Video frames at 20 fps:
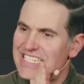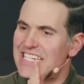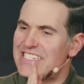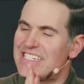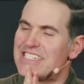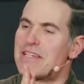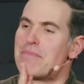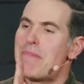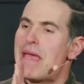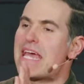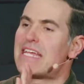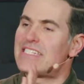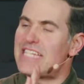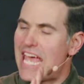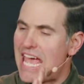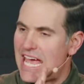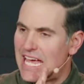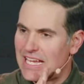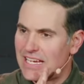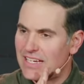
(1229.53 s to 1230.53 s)
it says, as a man's
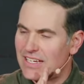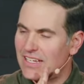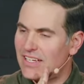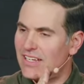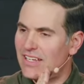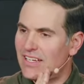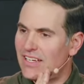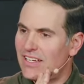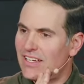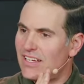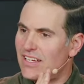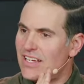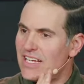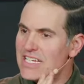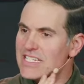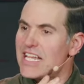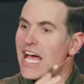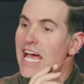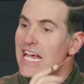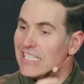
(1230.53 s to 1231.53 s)
hand,
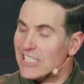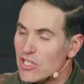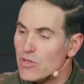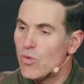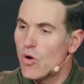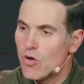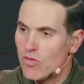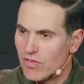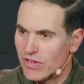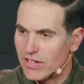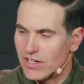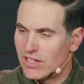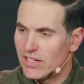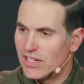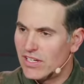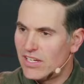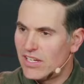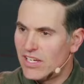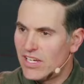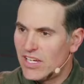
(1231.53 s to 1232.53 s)
tightly woven.
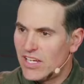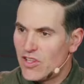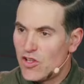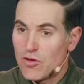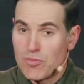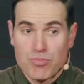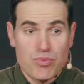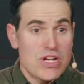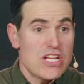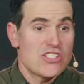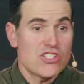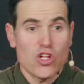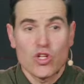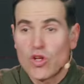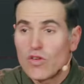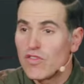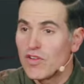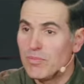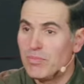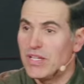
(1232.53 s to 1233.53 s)
There were priests
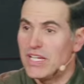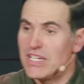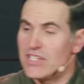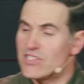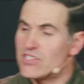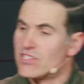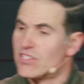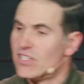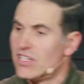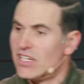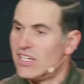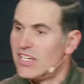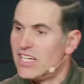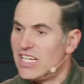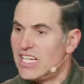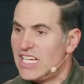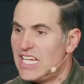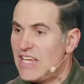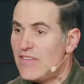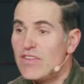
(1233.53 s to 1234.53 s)
all over the place.
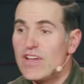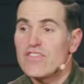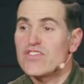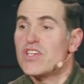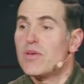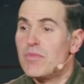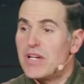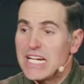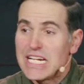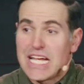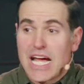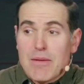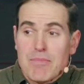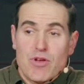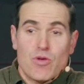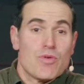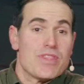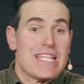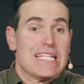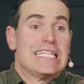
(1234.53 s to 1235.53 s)
Even if someone had
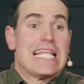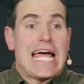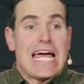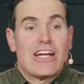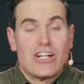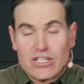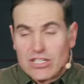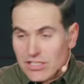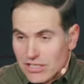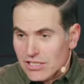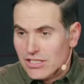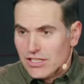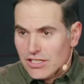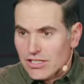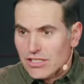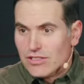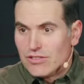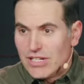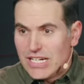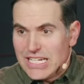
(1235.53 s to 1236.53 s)
come in with a ladder,
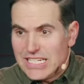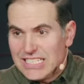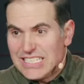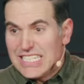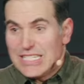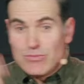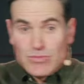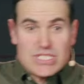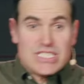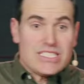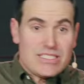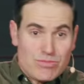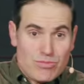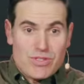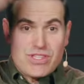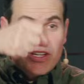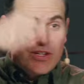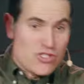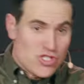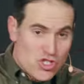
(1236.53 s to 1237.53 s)
right, and with,
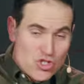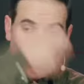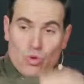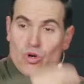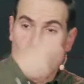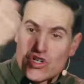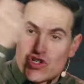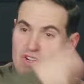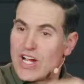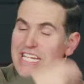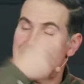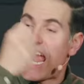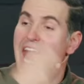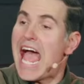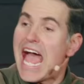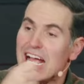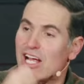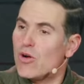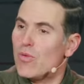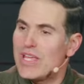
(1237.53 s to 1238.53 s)
with a sword tried to
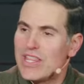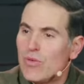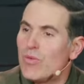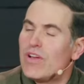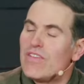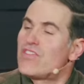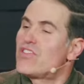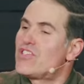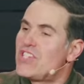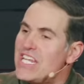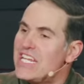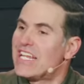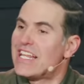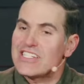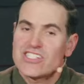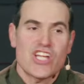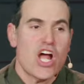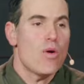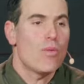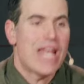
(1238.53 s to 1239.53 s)
hack away, they would have seen it.
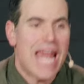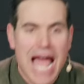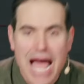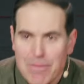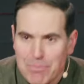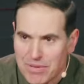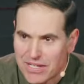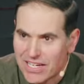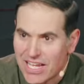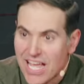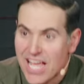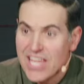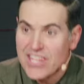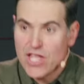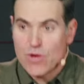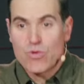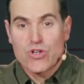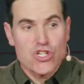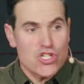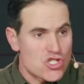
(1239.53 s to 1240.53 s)
That's not what happened.
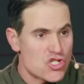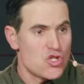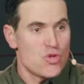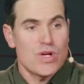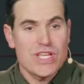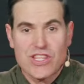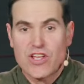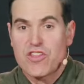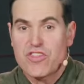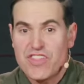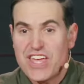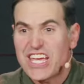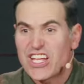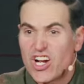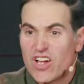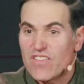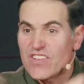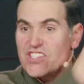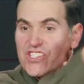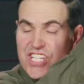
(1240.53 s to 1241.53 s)
They were just doing their thing,
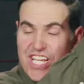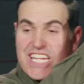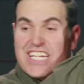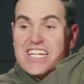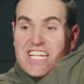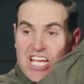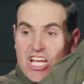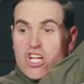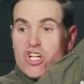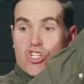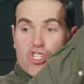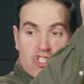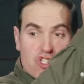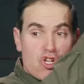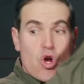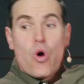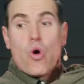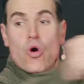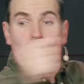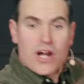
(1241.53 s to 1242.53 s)
and all of a sudden,
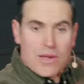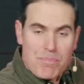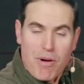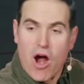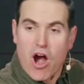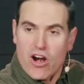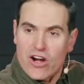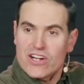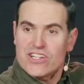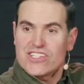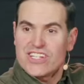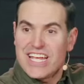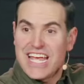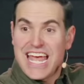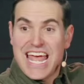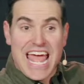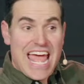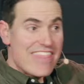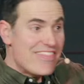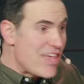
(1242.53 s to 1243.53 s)
torn apart,
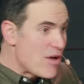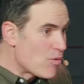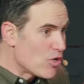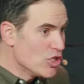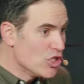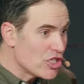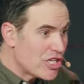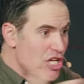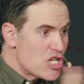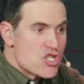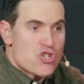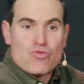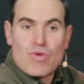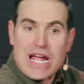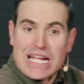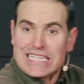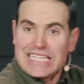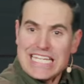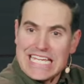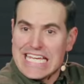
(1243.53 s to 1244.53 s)
and they were looking
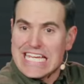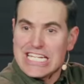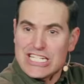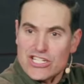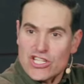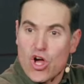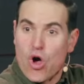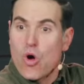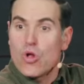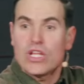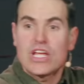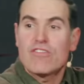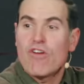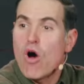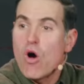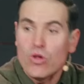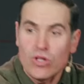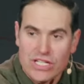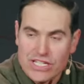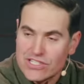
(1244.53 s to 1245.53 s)
directly into the Holy of
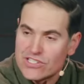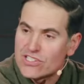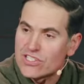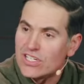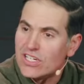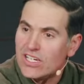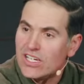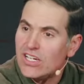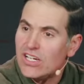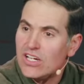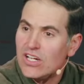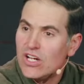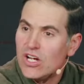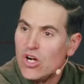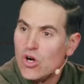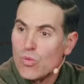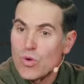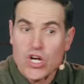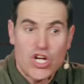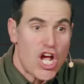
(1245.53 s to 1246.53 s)
Holies,
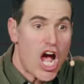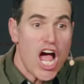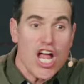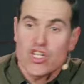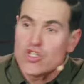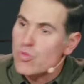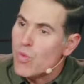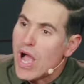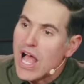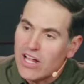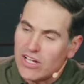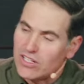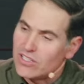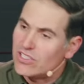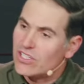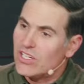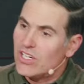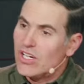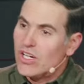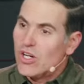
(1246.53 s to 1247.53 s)
where God
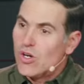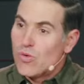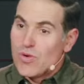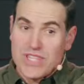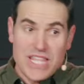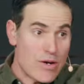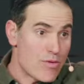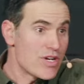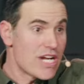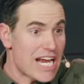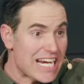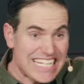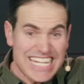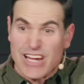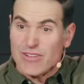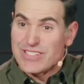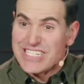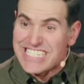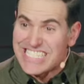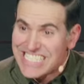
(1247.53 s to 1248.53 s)
dwelled, where they were not
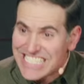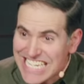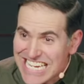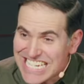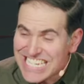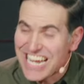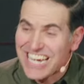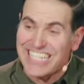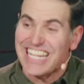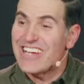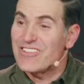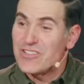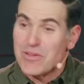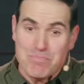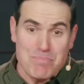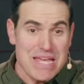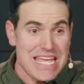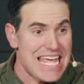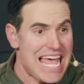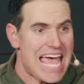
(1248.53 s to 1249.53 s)
allowed to see, not allowed to
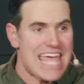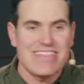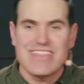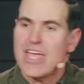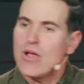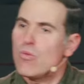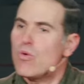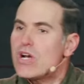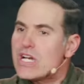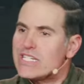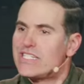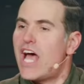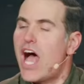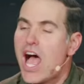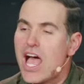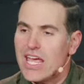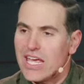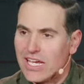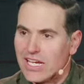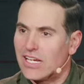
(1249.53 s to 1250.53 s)
be, and they weren't
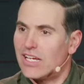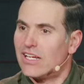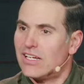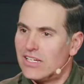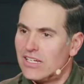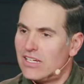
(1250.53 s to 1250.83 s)
dying.